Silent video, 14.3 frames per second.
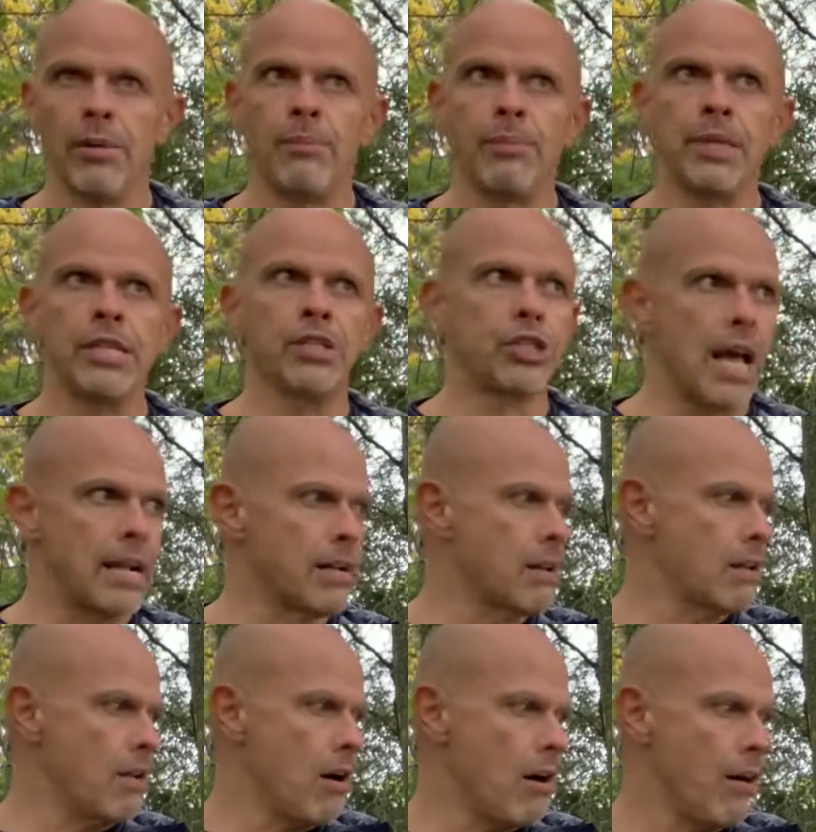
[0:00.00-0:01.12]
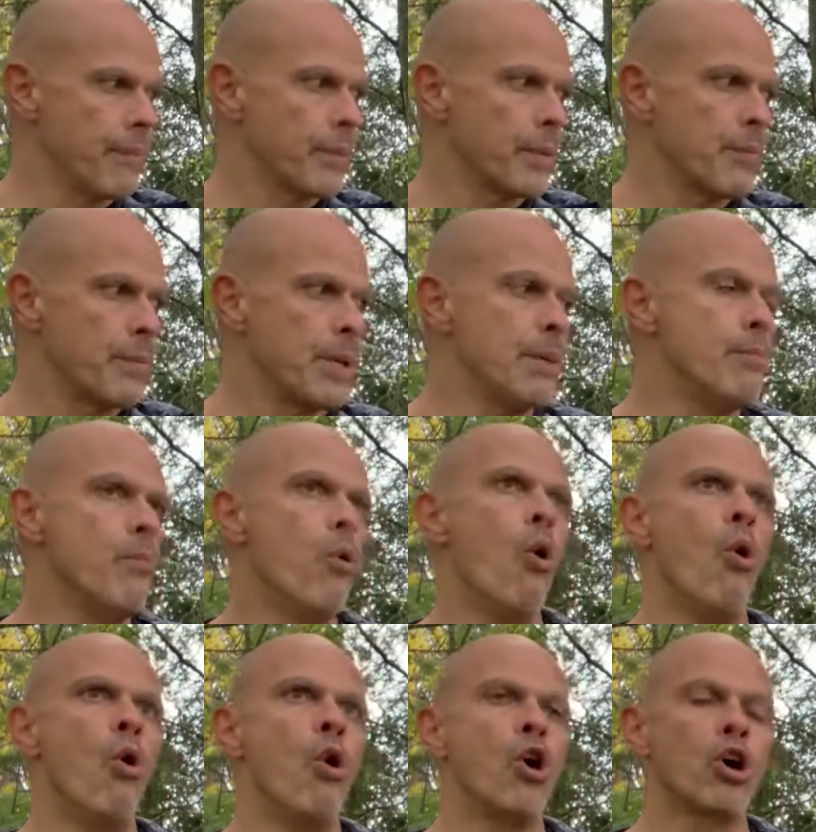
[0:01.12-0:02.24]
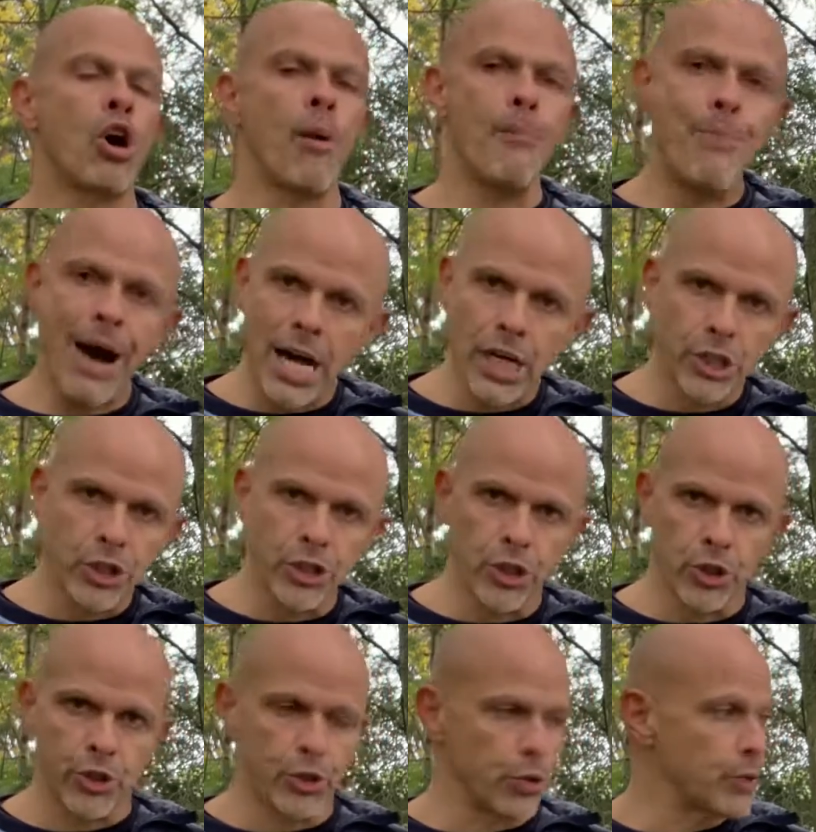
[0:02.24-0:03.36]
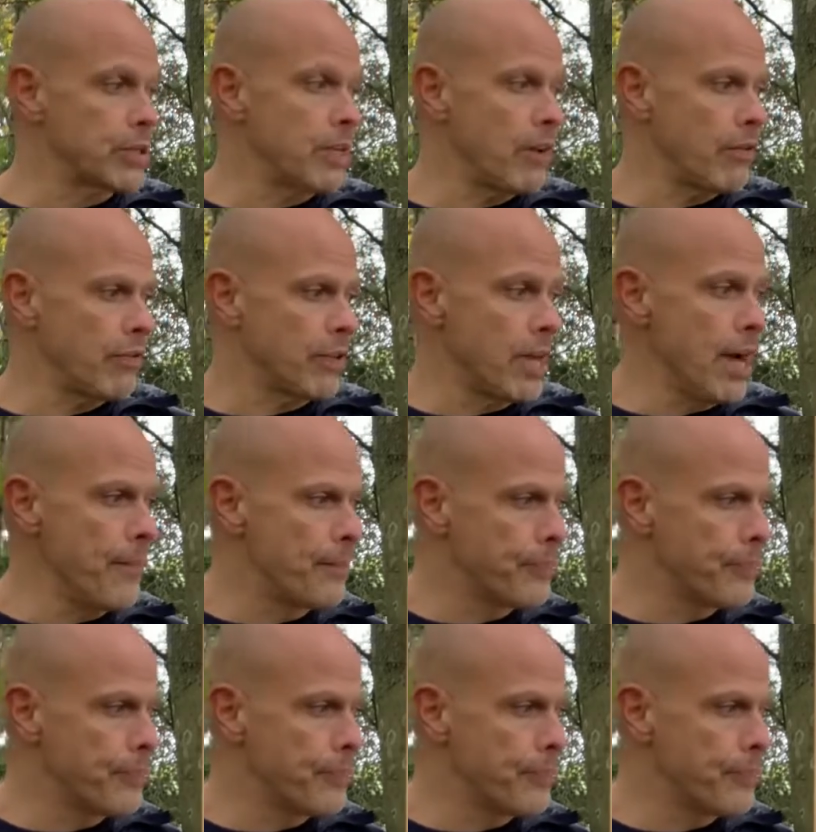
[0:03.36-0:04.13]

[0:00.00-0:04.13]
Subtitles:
be gentler, be more compassionate to yourself. Yeah?